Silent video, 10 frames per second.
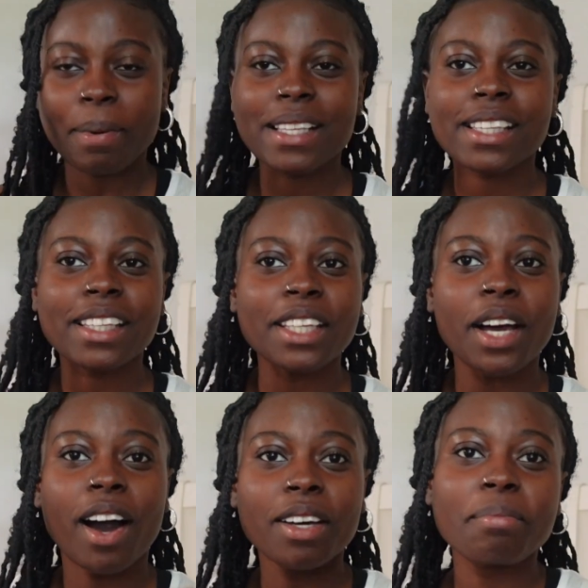basically
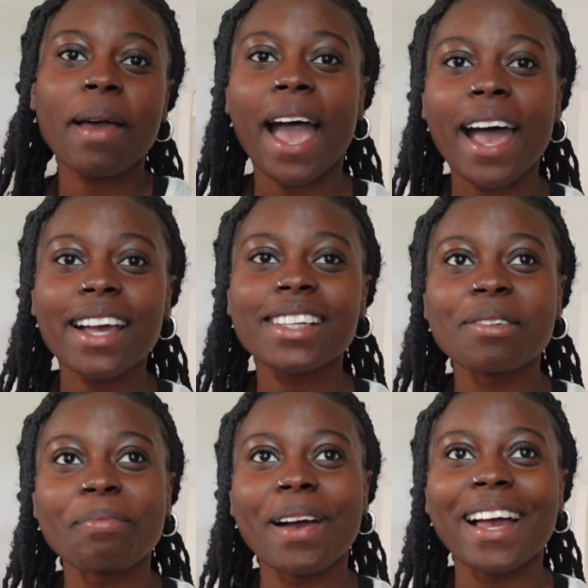
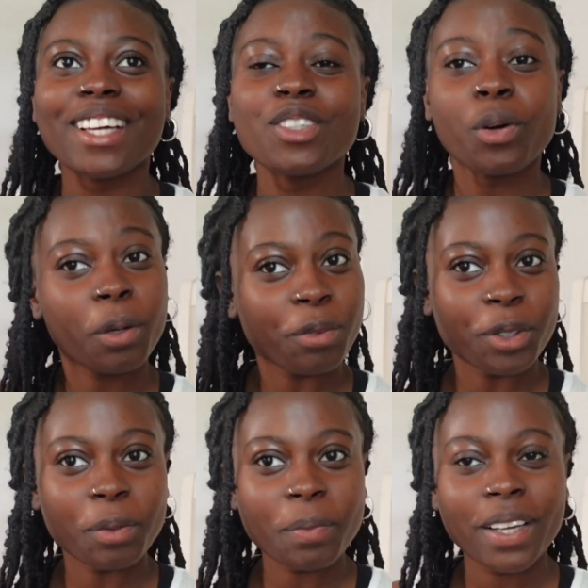unpacked my dorm
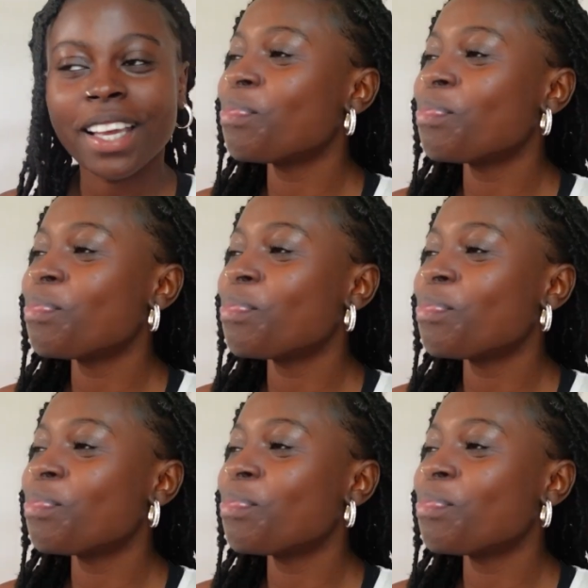room,